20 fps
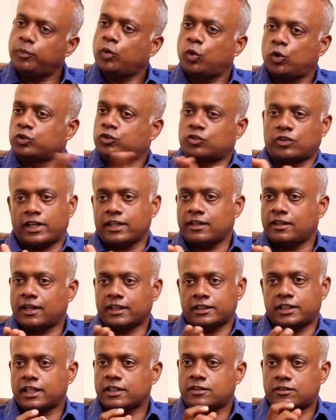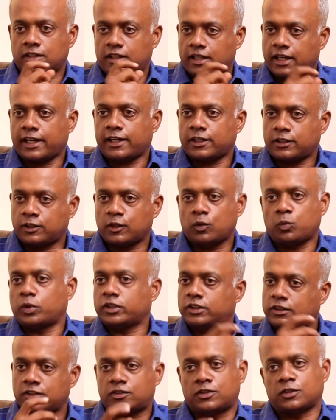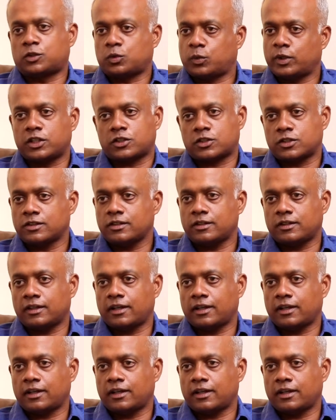Yeah, both, right? I think it's the character with the situation.